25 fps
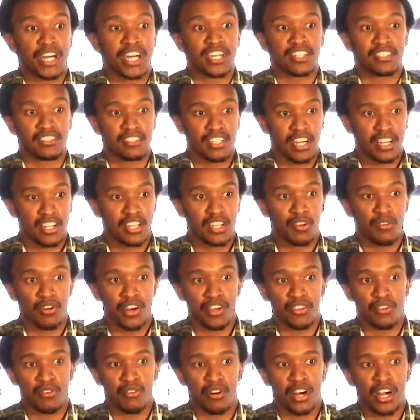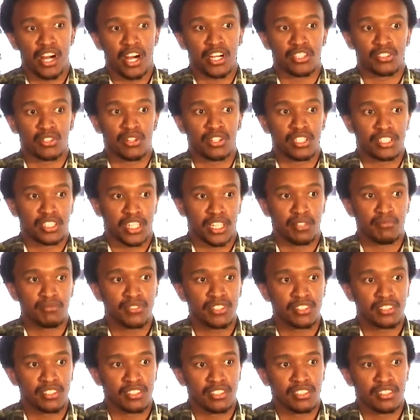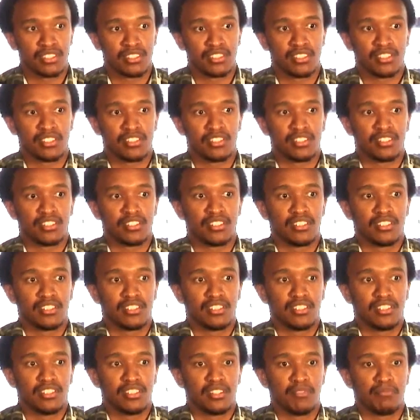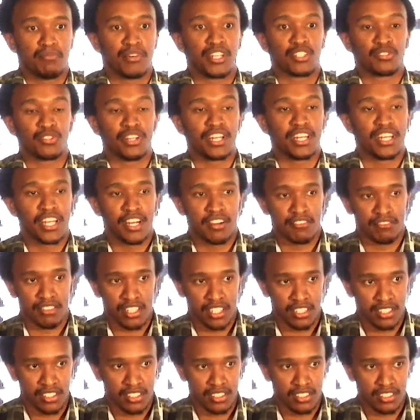exactly where you are at all times, but will never